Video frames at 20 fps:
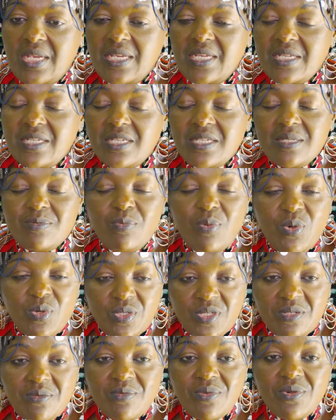It is
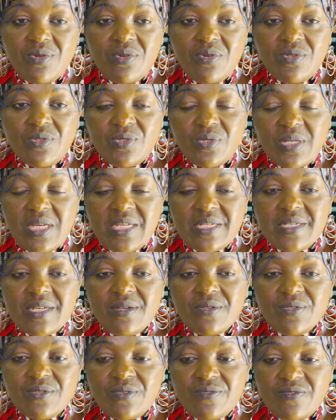possible to get
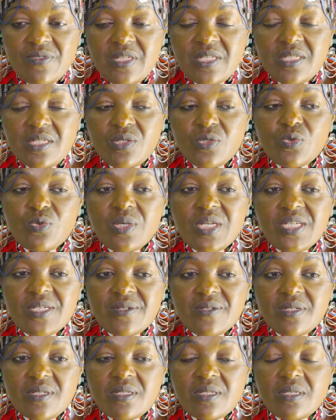out of these
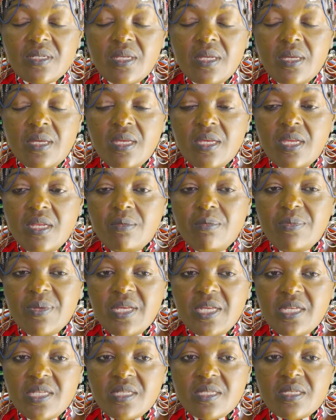situations in
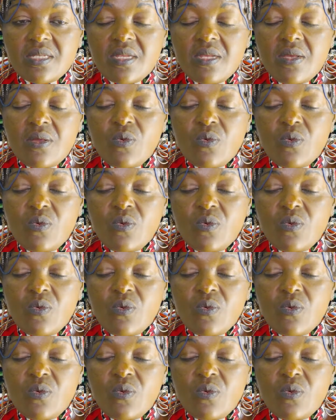peace